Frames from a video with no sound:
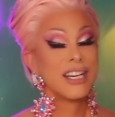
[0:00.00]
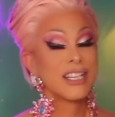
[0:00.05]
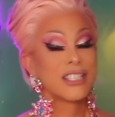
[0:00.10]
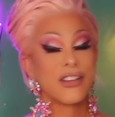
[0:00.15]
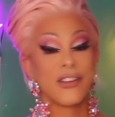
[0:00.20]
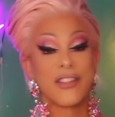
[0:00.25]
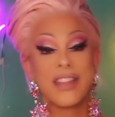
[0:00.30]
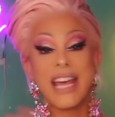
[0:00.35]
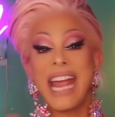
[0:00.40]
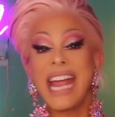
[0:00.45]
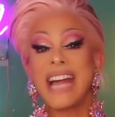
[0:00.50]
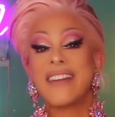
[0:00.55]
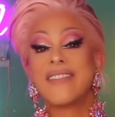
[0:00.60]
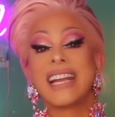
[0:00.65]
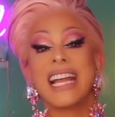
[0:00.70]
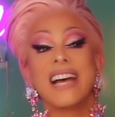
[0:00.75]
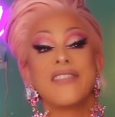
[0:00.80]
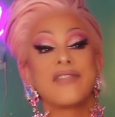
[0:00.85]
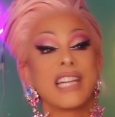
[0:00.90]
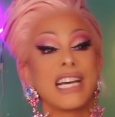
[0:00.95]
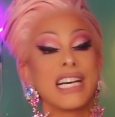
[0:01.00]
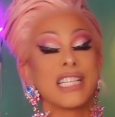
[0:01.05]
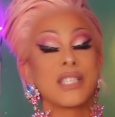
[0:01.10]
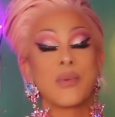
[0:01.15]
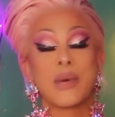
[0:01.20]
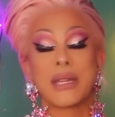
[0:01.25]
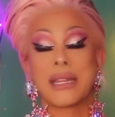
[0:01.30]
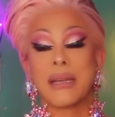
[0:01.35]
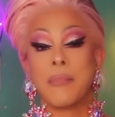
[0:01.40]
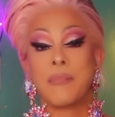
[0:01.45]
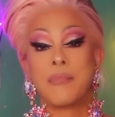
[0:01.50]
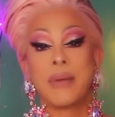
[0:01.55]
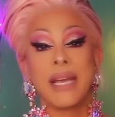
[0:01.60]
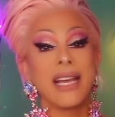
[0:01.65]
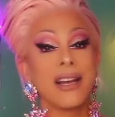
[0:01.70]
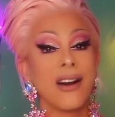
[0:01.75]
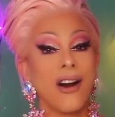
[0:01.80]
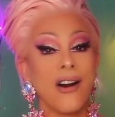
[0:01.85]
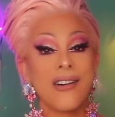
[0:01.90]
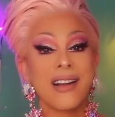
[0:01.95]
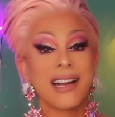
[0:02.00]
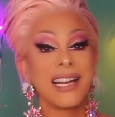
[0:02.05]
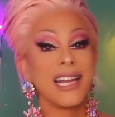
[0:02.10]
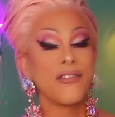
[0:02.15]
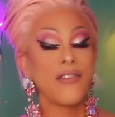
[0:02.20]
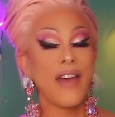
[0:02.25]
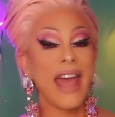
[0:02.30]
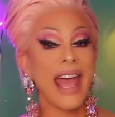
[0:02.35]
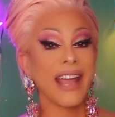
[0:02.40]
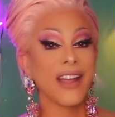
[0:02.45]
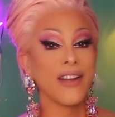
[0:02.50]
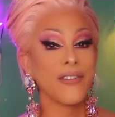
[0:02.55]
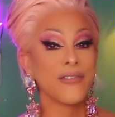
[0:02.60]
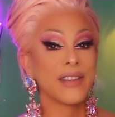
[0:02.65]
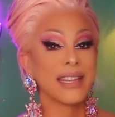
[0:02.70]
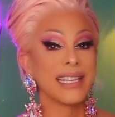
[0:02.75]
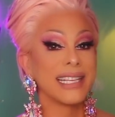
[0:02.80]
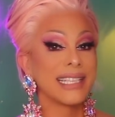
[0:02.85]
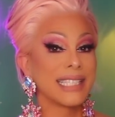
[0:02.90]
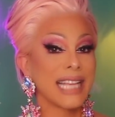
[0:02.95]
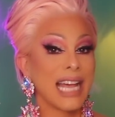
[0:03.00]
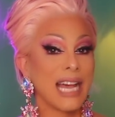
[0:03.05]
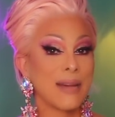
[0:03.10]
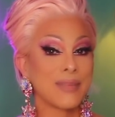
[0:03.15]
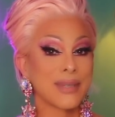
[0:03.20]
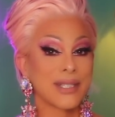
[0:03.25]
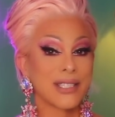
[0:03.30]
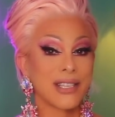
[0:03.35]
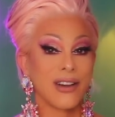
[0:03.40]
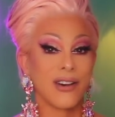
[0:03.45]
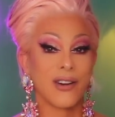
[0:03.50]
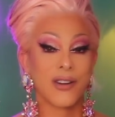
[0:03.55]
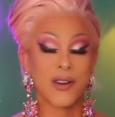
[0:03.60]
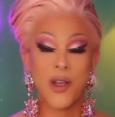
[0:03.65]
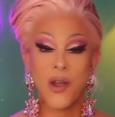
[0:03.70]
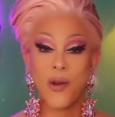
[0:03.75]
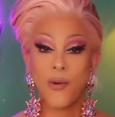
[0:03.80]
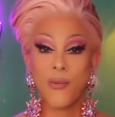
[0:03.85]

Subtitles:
So they have left us with a big old cliffhanger for this episode.